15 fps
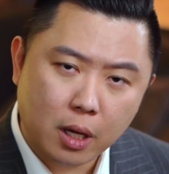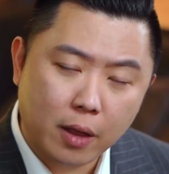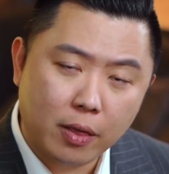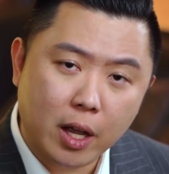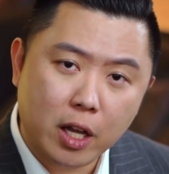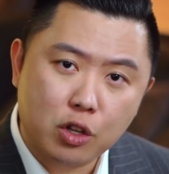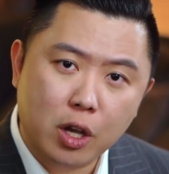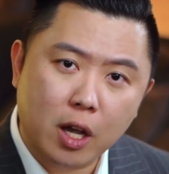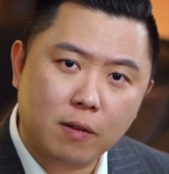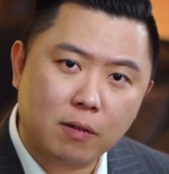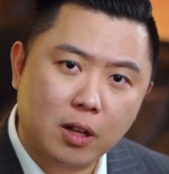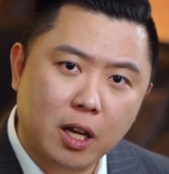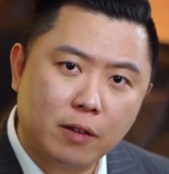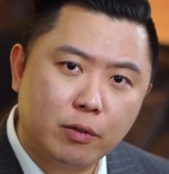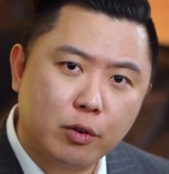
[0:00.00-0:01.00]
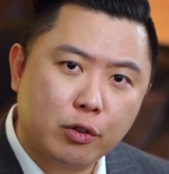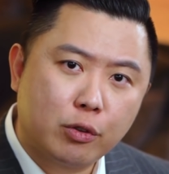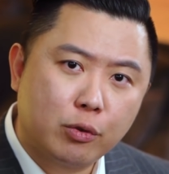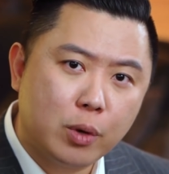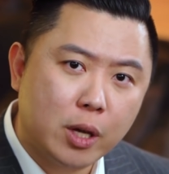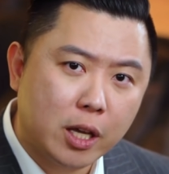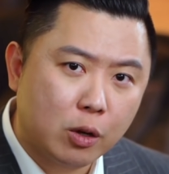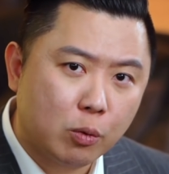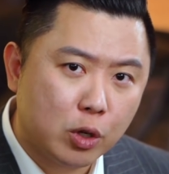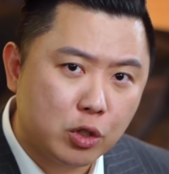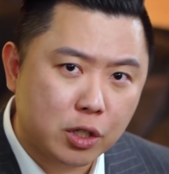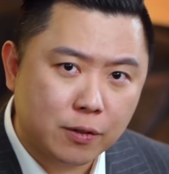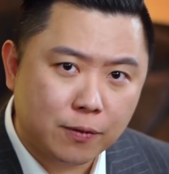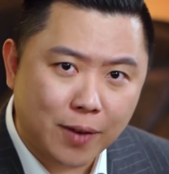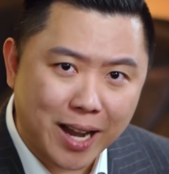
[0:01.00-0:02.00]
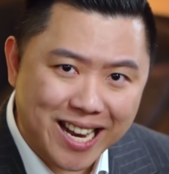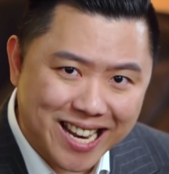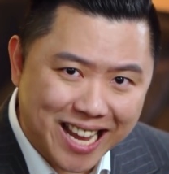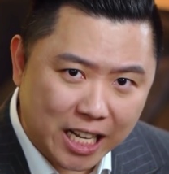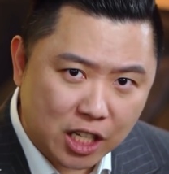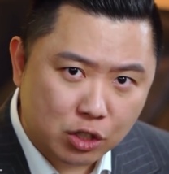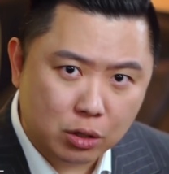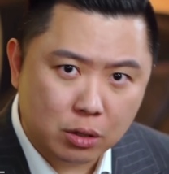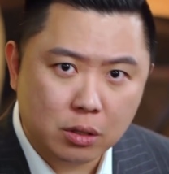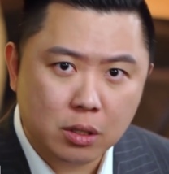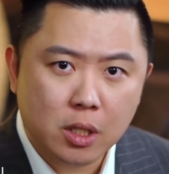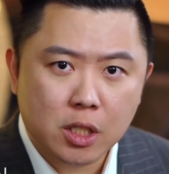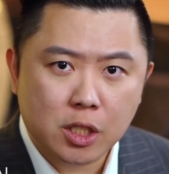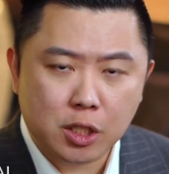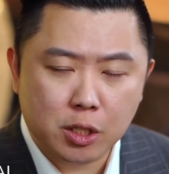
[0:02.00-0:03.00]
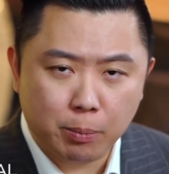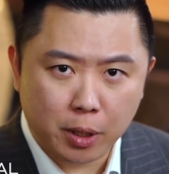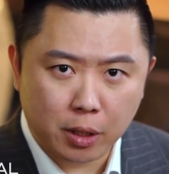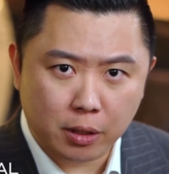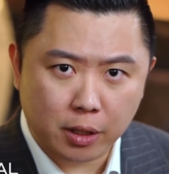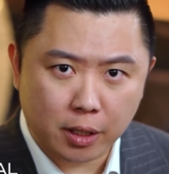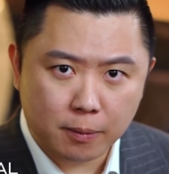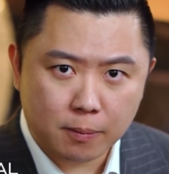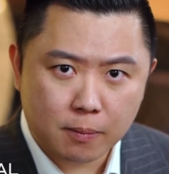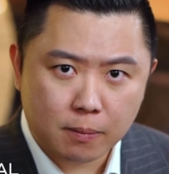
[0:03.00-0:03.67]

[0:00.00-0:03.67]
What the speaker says: And then you have level 3, which is financial stability.